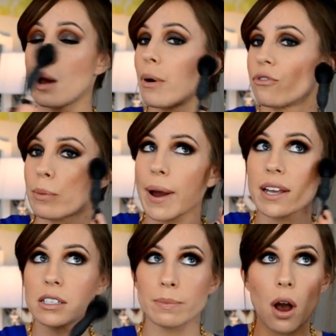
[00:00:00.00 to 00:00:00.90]
But for
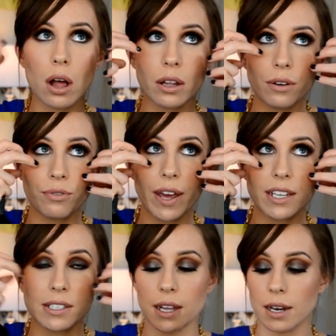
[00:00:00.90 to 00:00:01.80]
my smaller
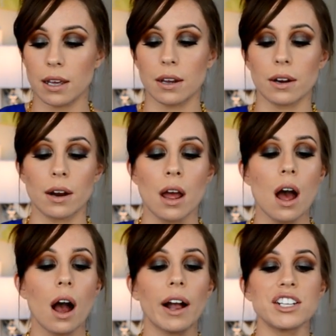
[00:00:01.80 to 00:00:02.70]
face in here,
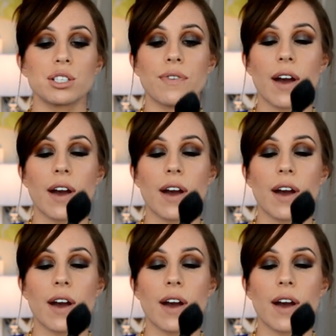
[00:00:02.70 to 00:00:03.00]
I just